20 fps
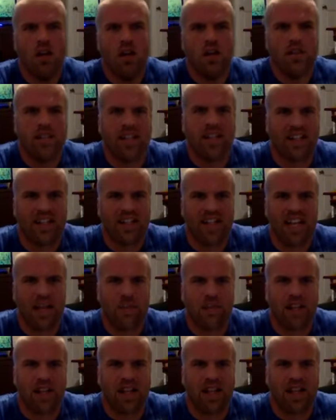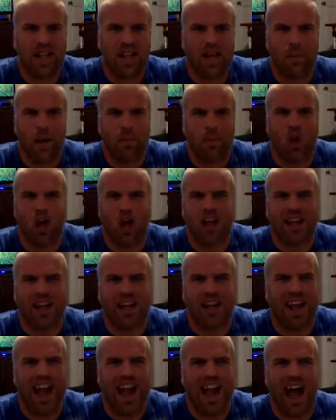Dig deep, dig deep. I'm
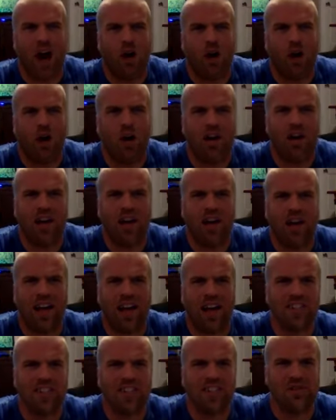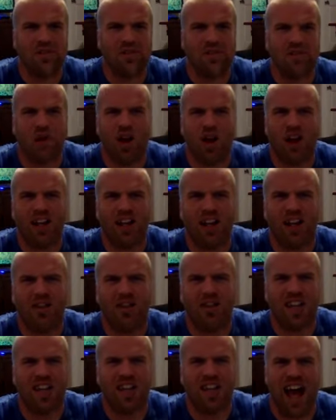looking now. I can see who's working
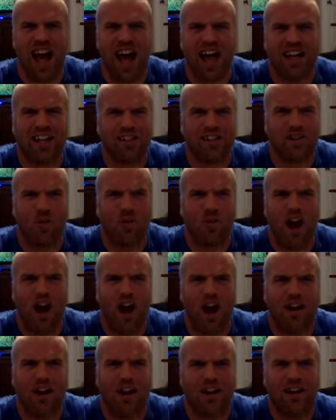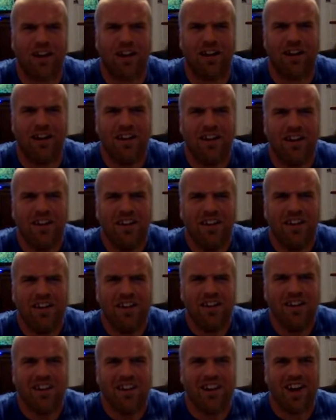and who's not. Get to work.
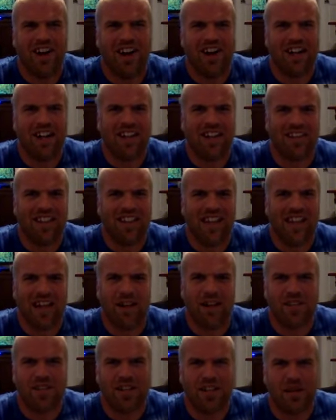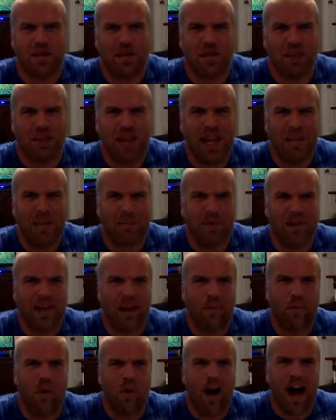Oh, you didn't think I was going to be peeping.
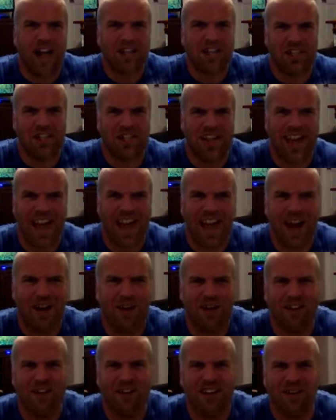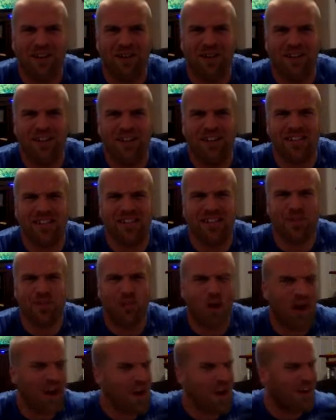I'm watching now. Let's
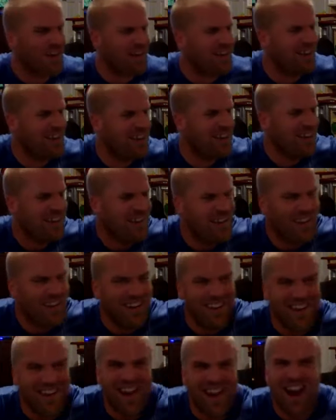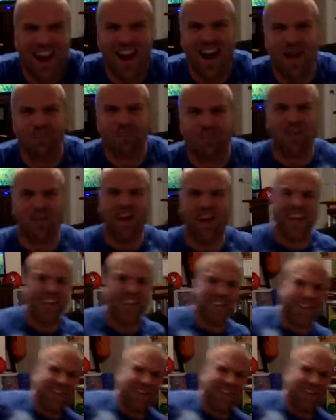work. All right, plank.